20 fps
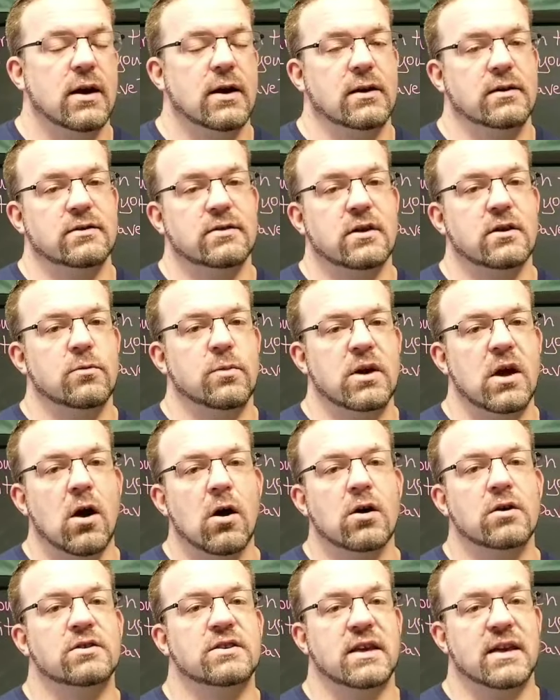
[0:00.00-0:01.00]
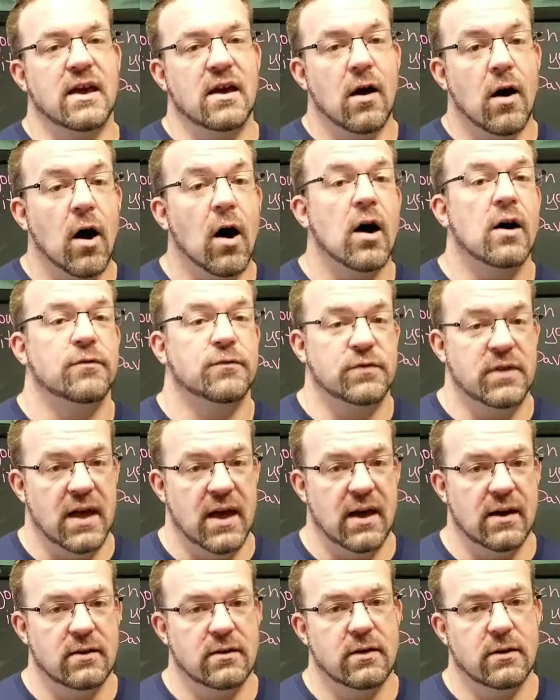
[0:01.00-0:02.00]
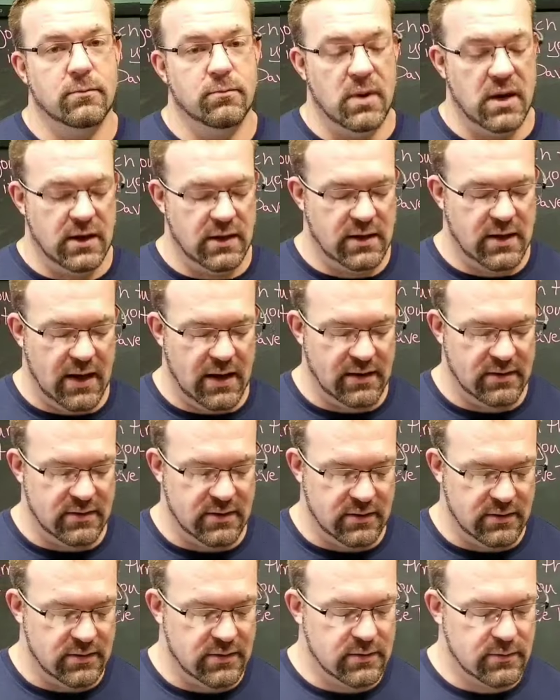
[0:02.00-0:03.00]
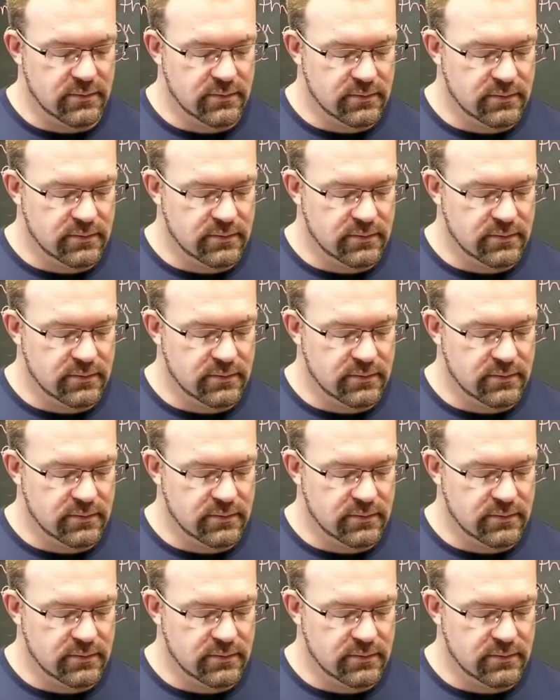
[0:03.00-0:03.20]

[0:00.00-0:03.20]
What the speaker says: and it's going to be hard to get off that in many cases.